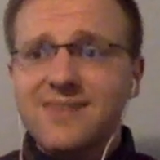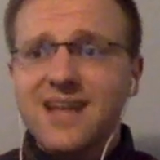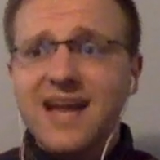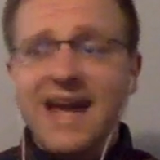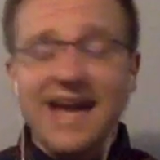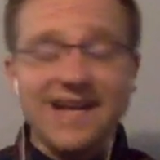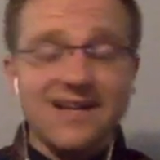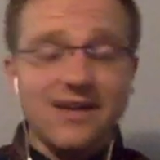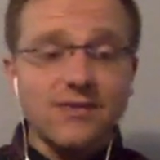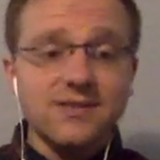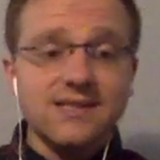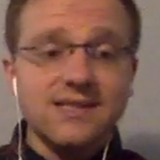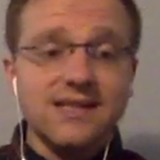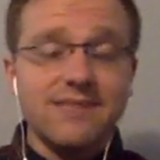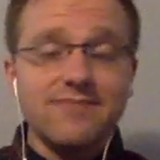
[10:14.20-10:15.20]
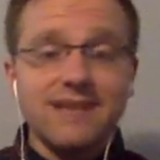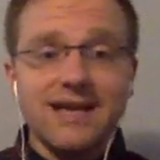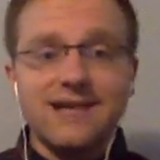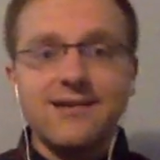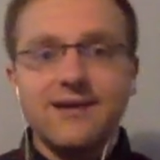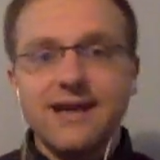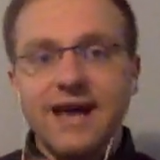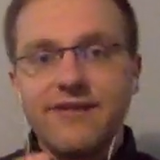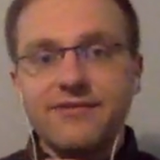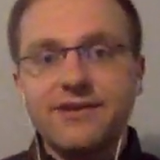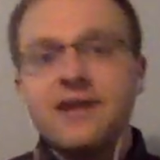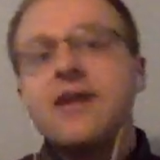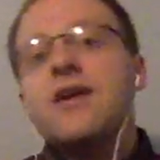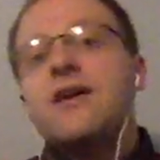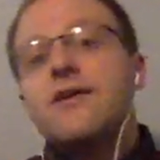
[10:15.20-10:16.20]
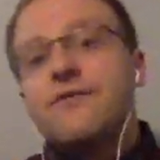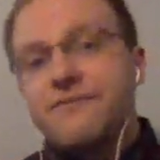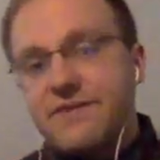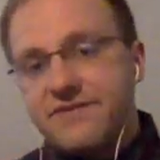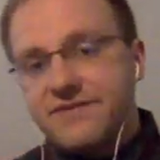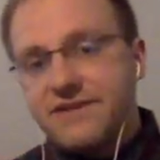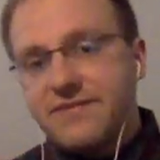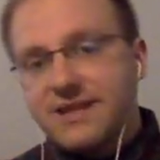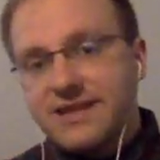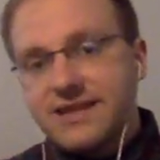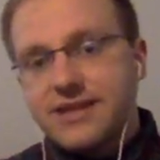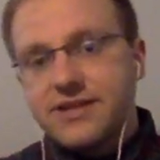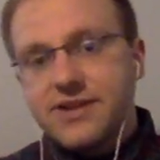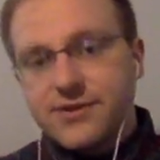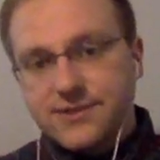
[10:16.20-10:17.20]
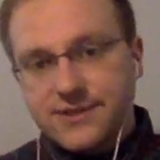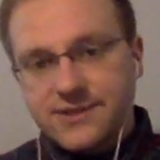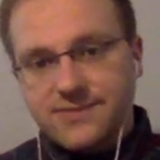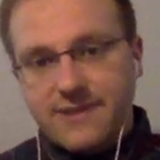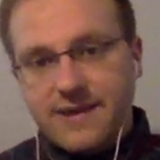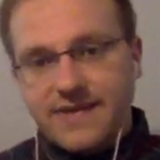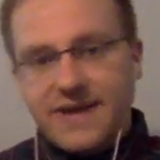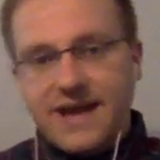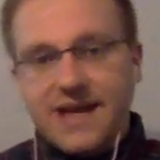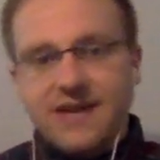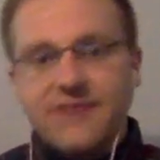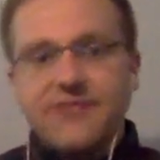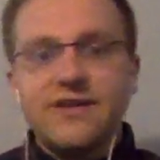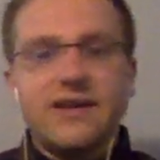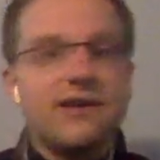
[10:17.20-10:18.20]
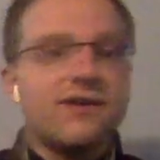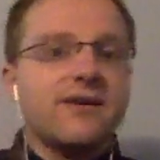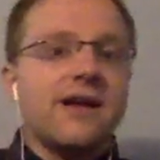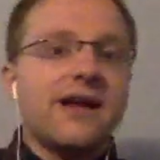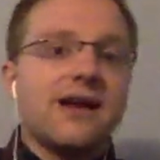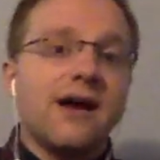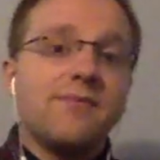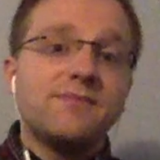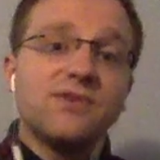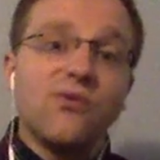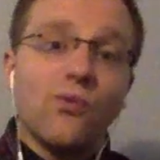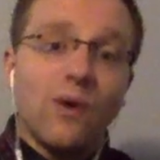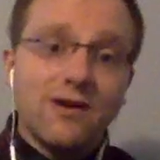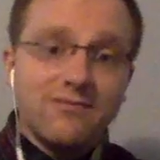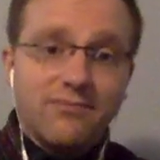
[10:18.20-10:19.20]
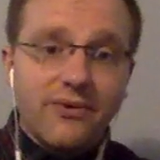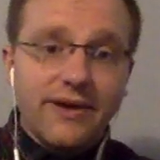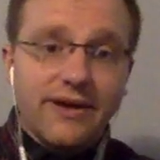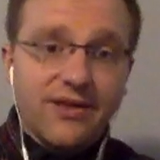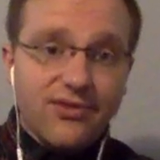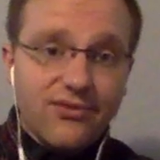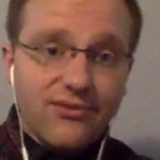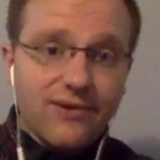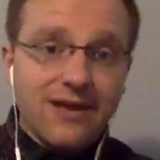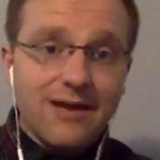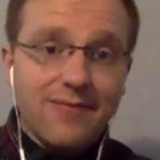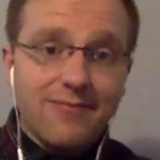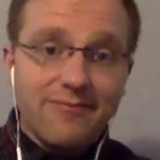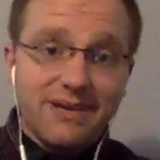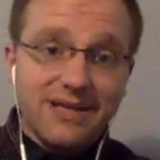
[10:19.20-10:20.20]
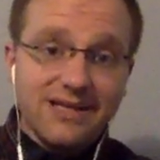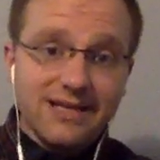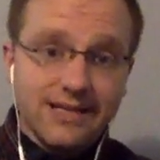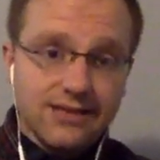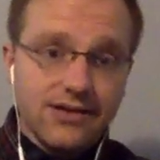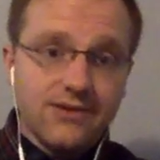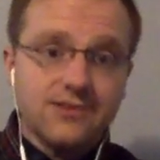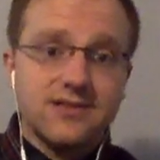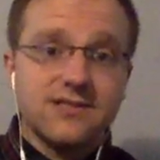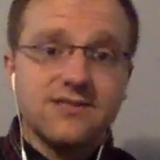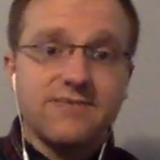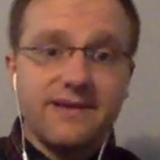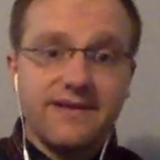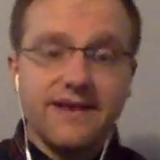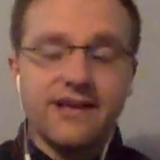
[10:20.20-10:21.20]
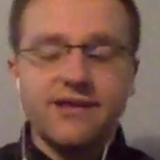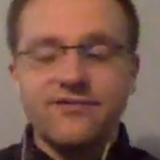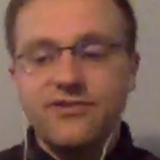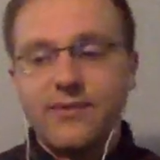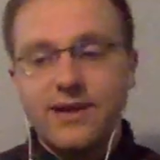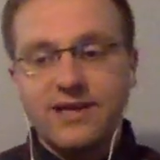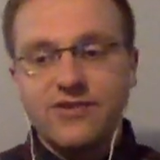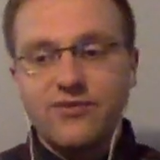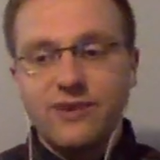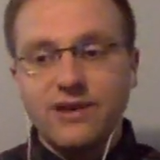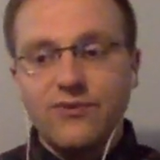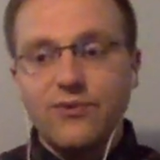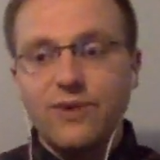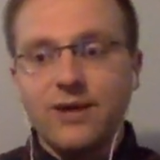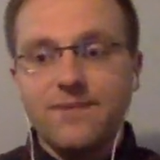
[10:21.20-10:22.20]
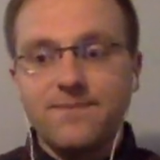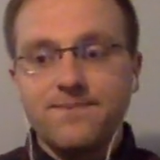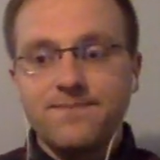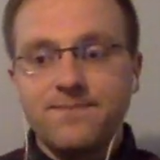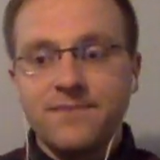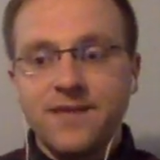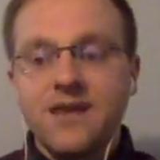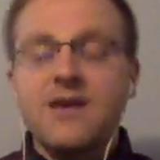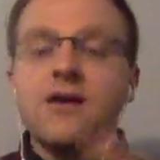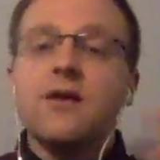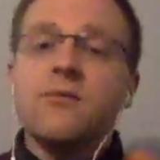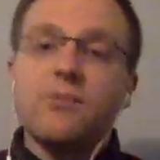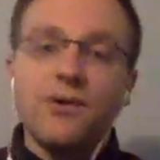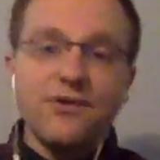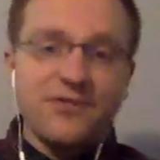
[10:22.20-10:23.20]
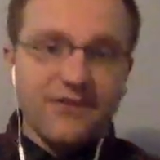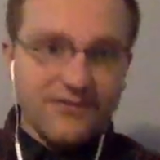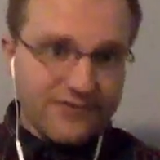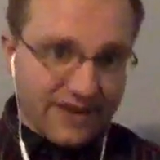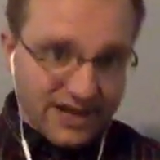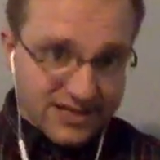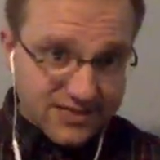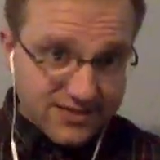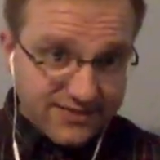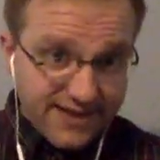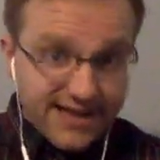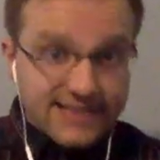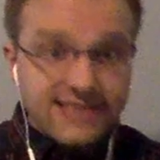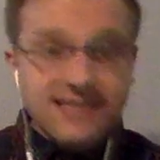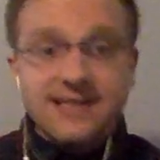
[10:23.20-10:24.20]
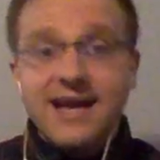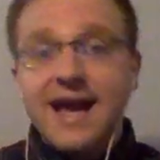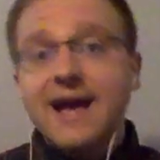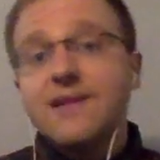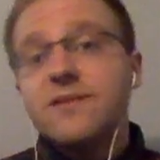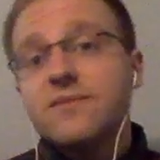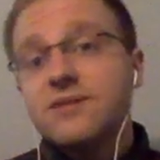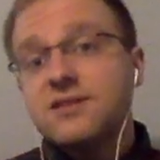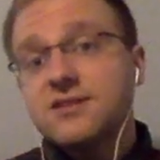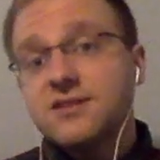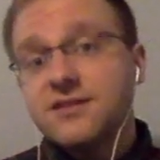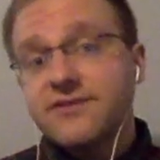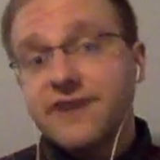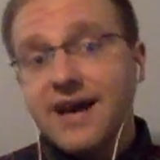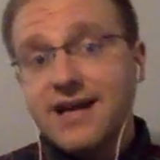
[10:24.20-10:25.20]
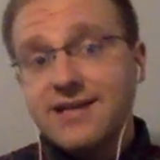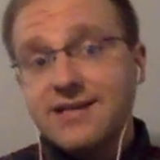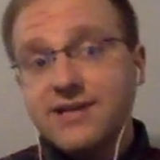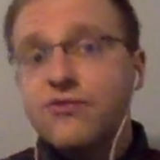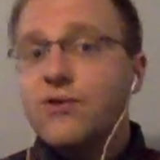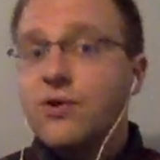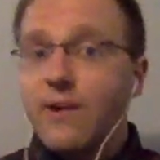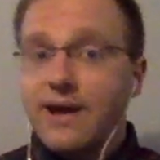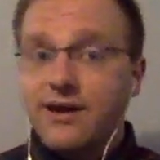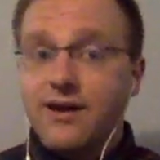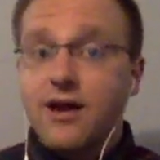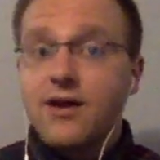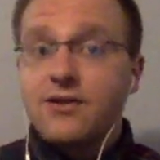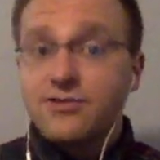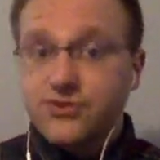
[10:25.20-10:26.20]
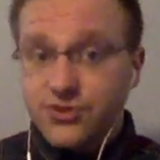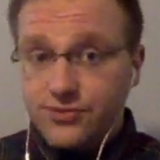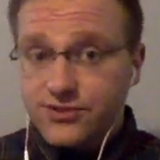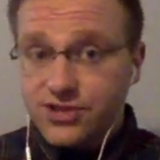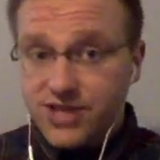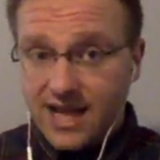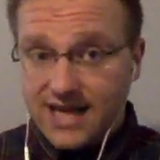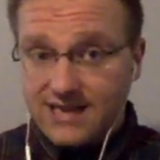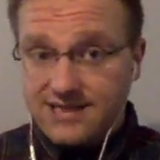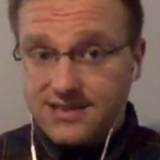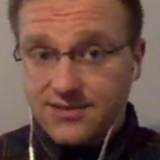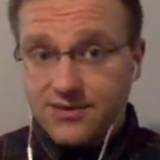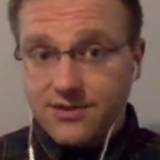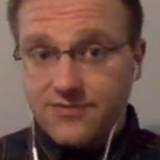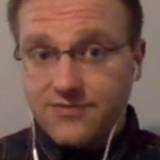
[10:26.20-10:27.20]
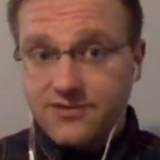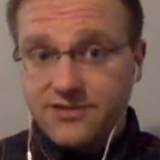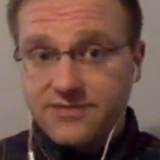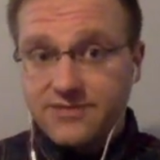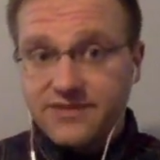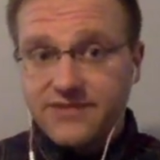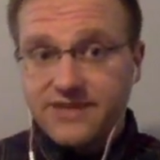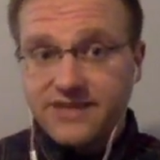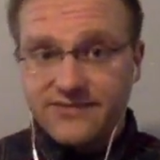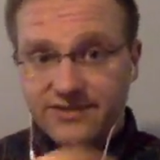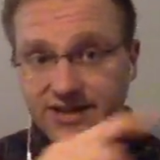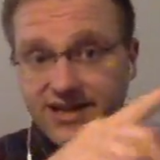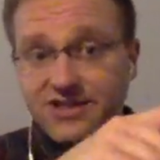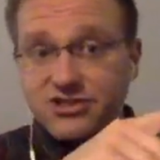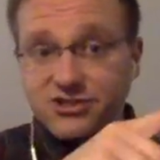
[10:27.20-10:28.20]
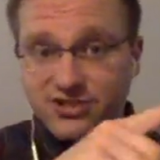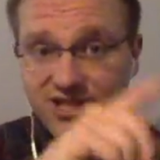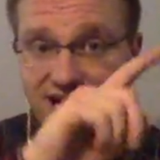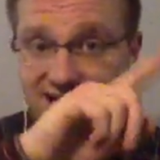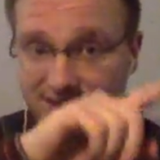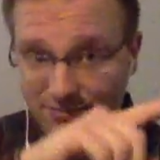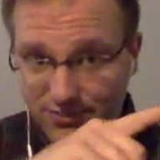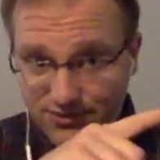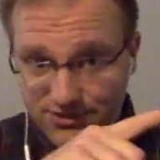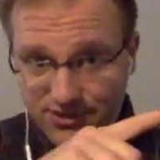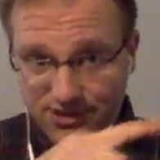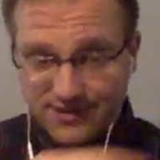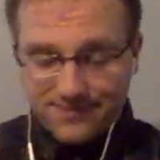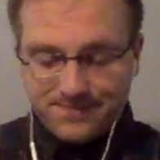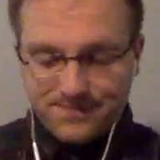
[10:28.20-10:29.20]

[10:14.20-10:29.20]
had announced that they planned on having 50 million doses by the end of the year and up to 1.3 billion doses by the end of 2021. Both the Pfizer vaccine and the Moderna vaccine require 2 shots in order for it to be effective, an initial shot and a booster.